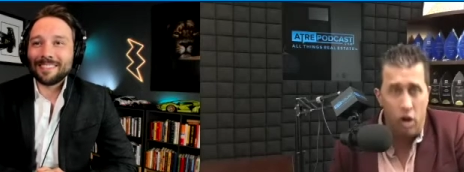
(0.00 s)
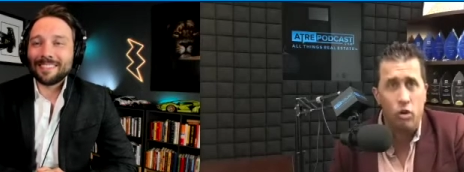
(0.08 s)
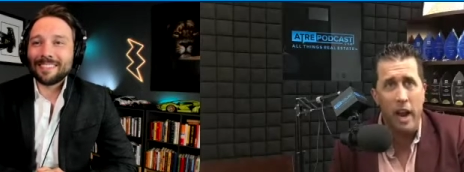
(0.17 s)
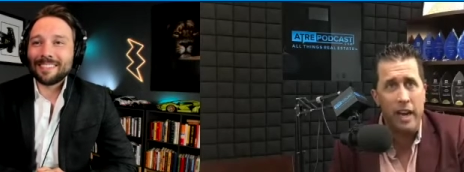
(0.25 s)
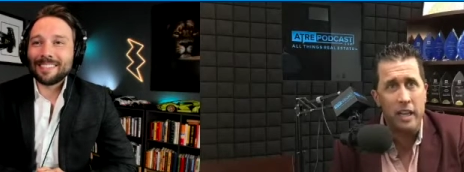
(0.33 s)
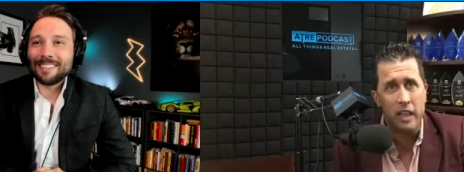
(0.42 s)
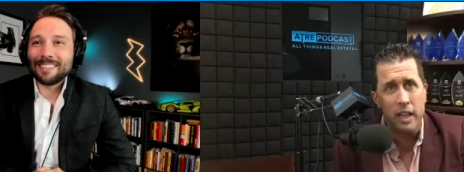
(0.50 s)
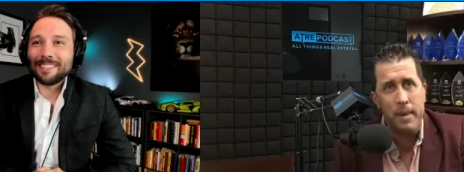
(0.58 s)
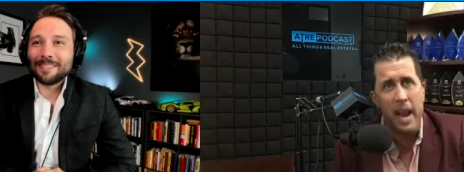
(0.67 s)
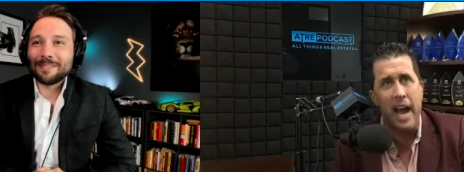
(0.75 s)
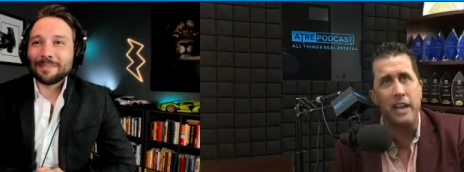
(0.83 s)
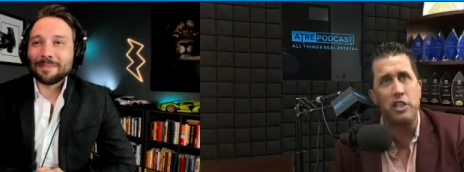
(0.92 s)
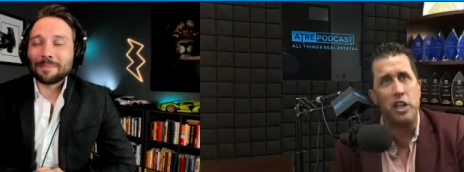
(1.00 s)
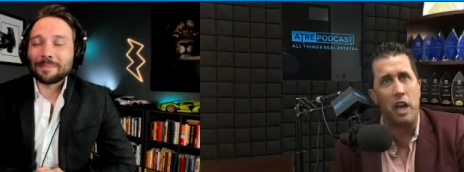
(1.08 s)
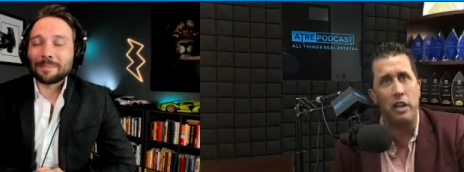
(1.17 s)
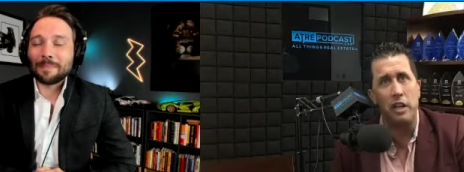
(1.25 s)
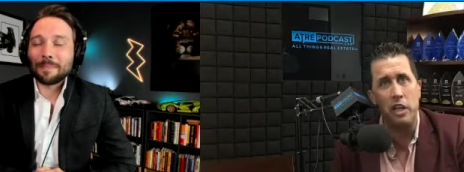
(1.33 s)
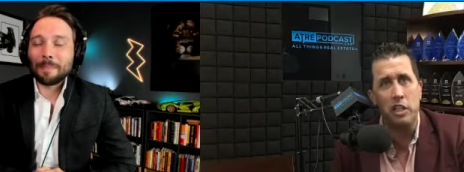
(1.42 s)
Speaker 1: Greg, let me ask you.
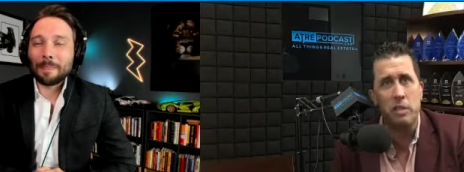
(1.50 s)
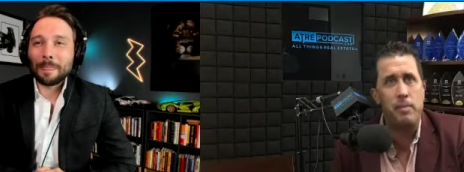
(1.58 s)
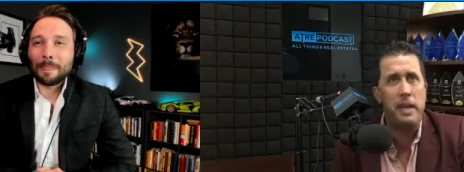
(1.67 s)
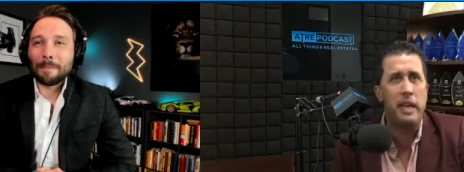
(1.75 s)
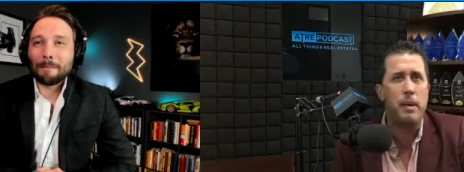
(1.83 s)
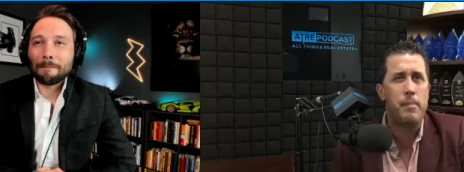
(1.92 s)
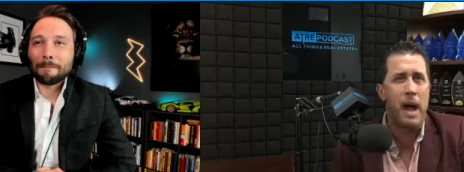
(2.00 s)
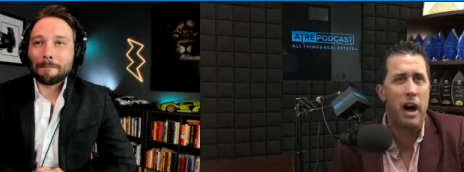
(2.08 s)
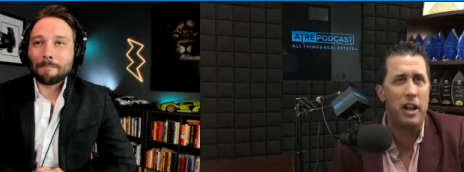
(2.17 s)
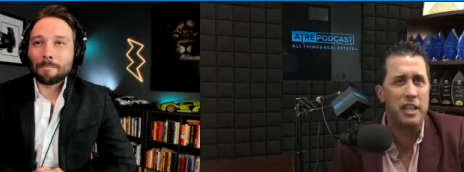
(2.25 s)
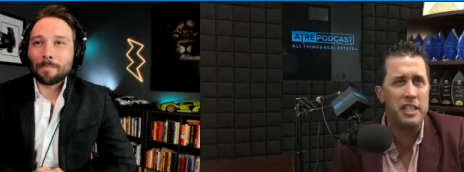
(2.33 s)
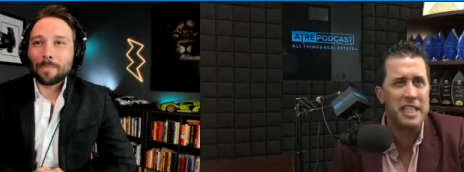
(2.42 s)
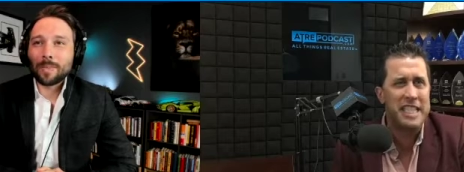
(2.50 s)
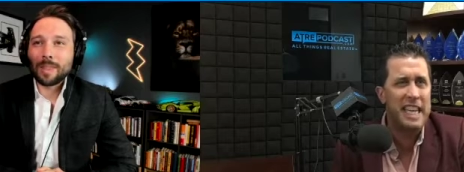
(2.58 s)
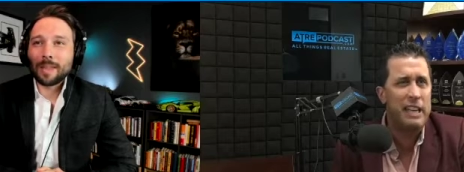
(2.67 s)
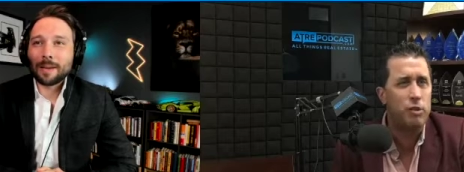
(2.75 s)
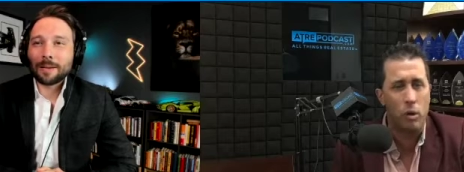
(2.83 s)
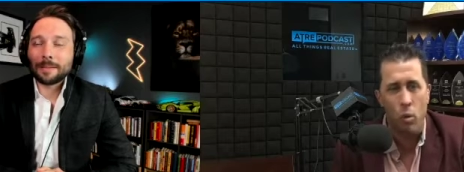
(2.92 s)
You speak about a
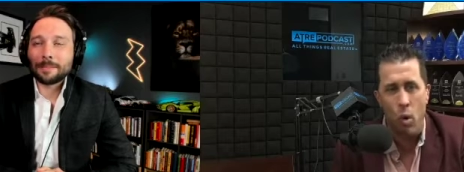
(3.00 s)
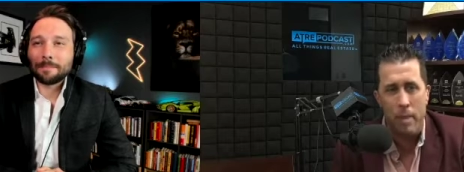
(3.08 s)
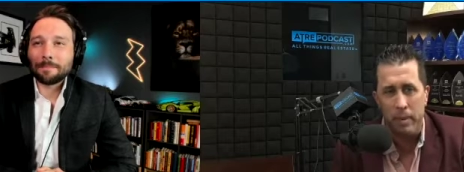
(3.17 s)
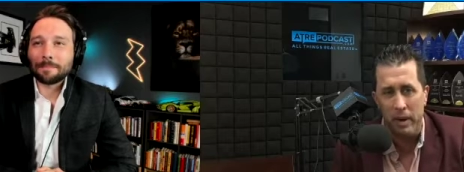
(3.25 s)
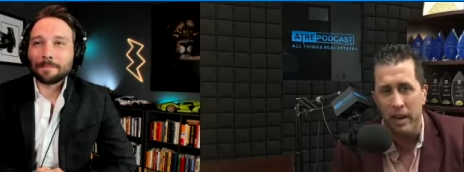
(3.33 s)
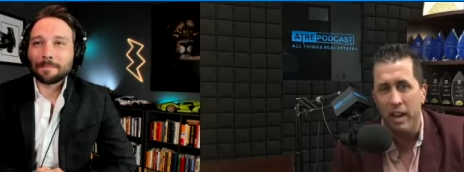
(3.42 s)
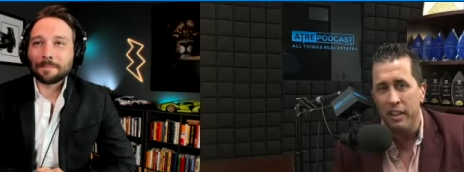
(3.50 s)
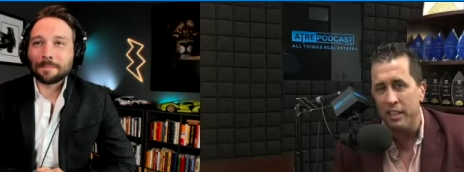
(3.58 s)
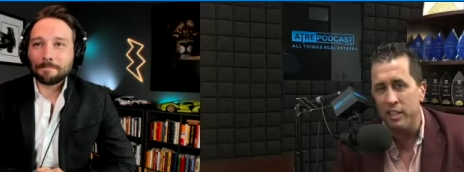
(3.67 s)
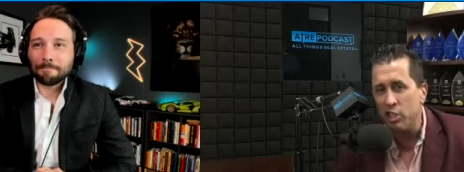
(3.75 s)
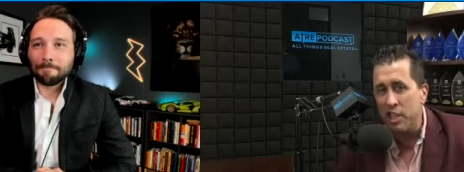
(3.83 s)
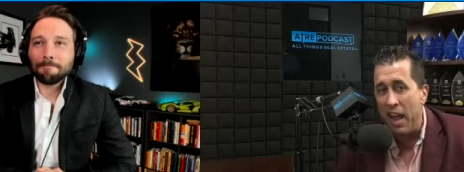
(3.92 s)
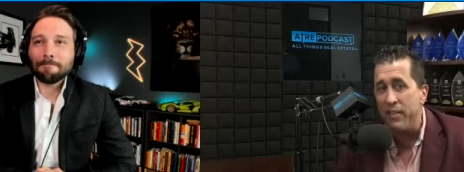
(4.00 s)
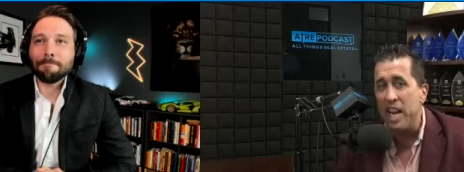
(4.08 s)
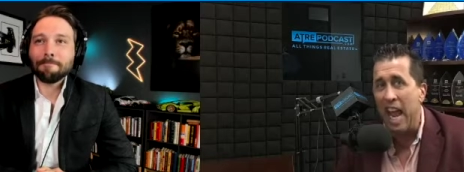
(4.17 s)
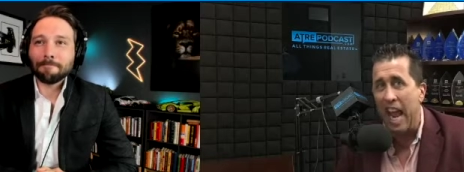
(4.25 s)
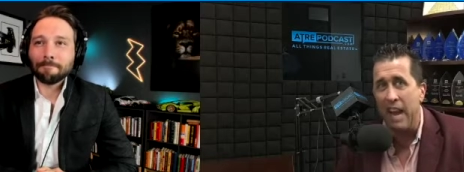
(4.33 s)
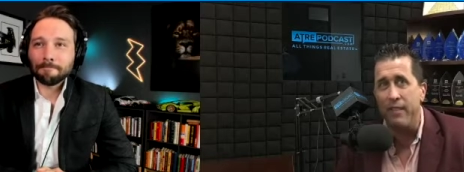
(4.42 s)
secret weapon that seven
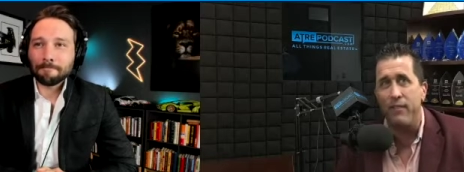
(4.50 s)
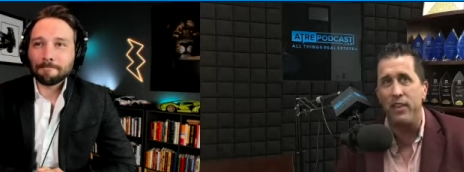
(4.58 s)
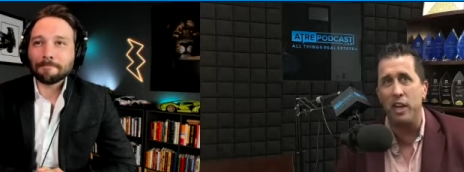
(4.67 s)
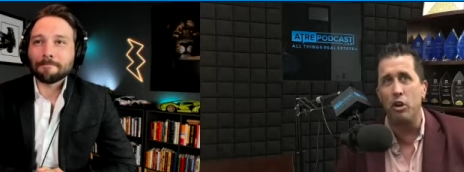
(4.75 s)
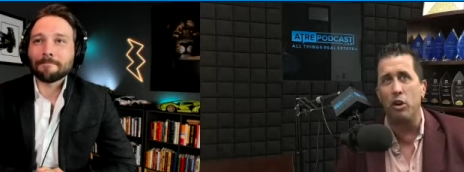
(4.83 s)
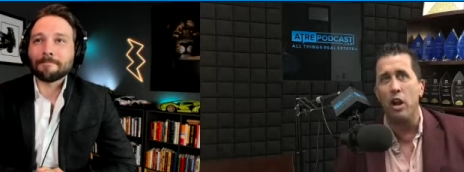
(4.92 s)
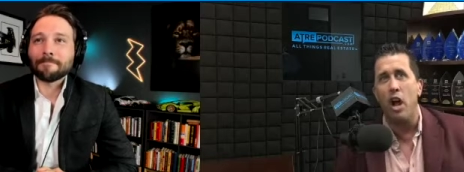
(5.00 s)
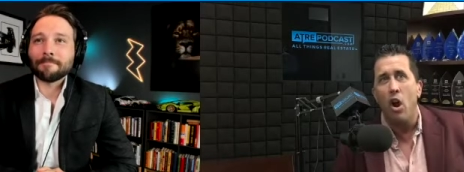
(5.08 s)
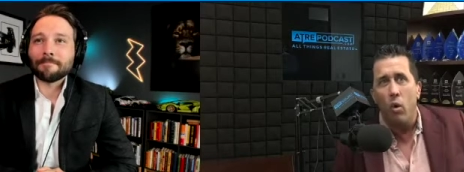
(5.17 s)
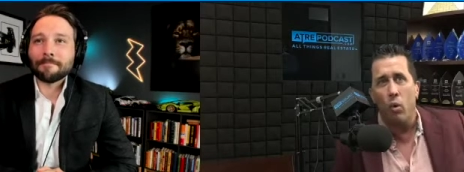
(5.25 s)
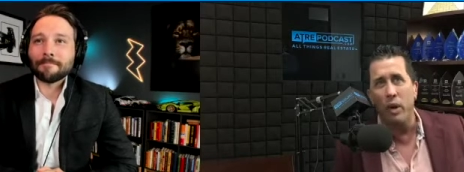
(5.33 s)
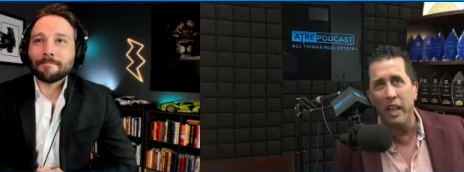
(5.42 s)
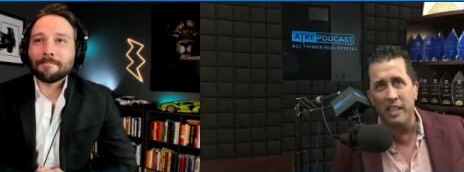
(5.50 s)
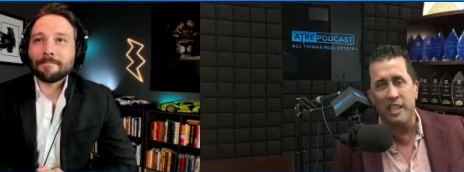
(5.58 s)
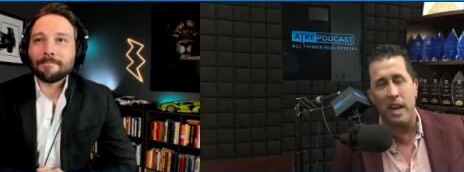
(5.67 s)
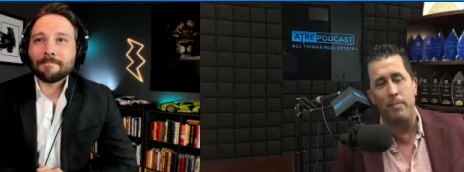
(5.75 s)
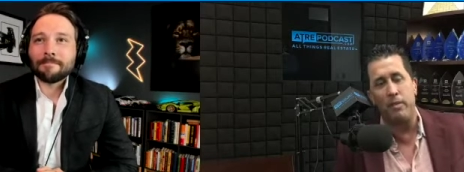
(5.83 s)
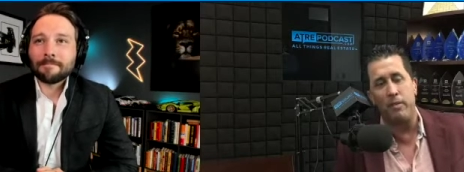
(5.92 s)
to eight figured real
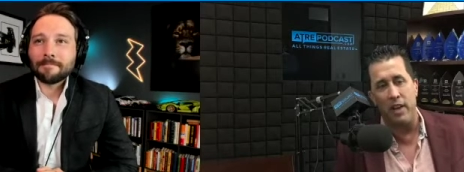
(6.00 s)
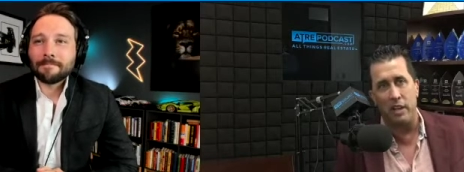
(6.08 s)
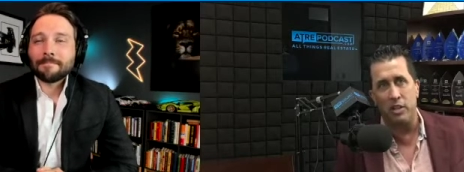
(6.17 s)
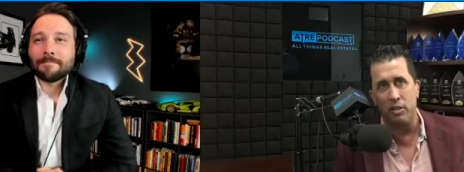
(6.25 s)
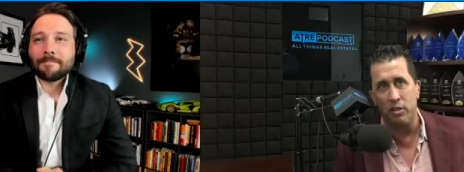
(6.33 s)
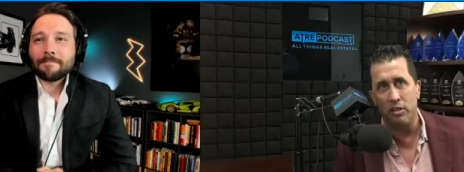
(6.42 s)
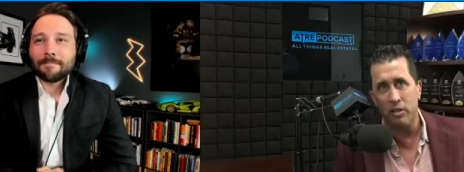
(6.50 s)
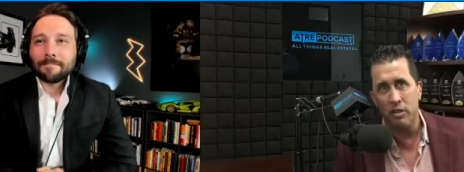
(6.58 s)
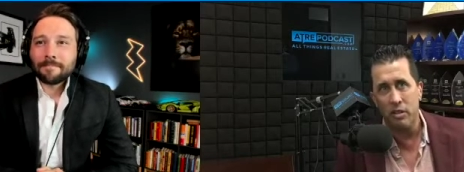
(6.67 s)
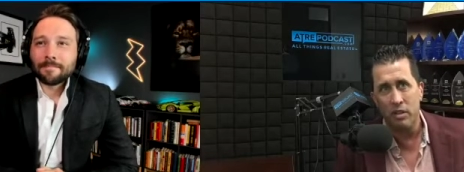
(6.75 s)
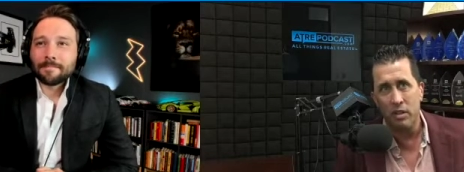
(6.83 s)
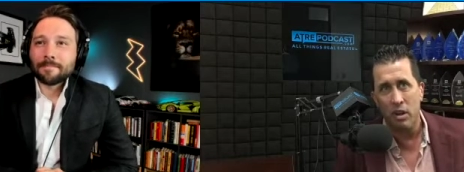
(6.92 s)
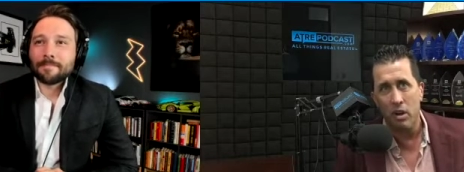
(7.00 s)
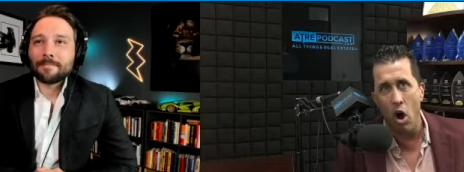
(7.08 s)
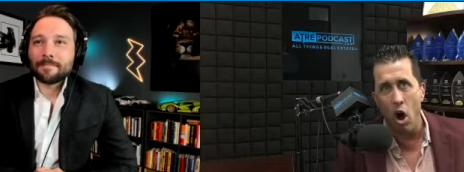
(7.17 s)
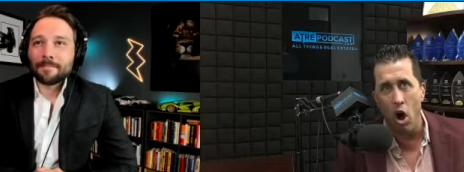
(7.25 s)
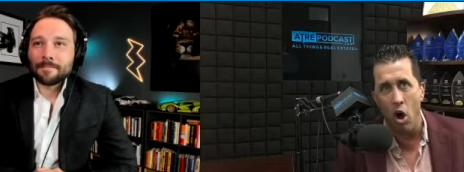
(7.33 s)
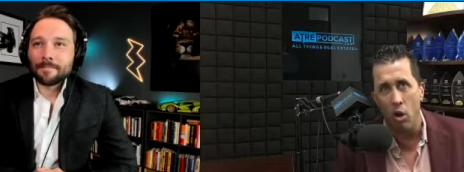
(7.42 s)
estate professionals
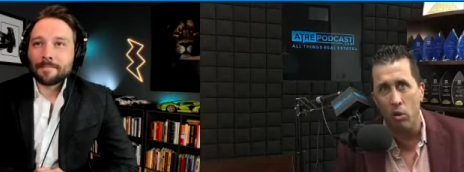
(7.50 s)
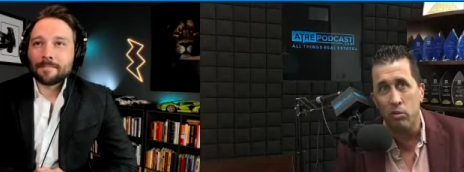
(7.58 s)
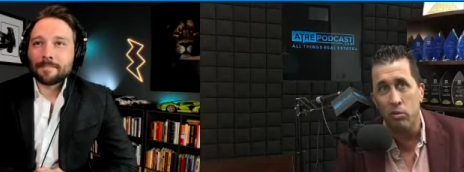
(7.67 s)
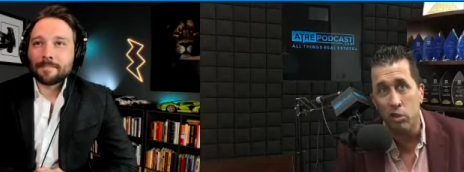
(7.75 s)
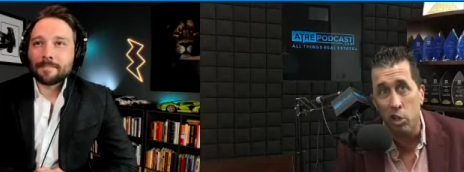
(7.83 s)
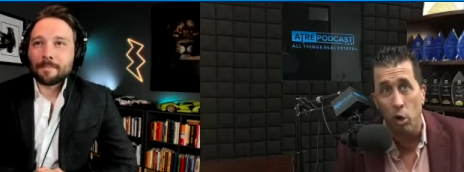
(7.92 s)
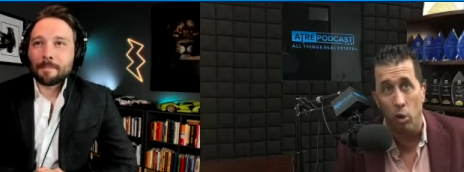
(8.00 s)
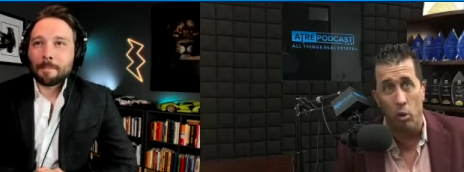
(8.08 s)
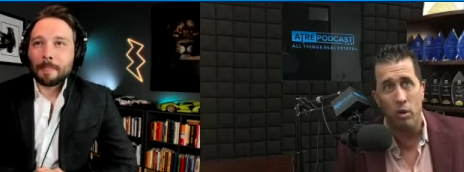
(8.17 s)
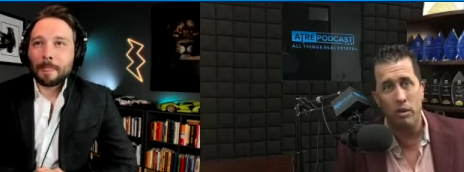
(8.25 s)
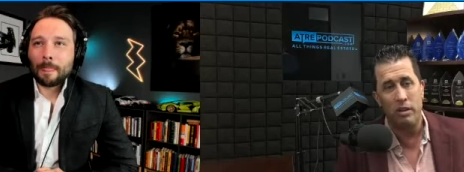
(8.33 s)
all do.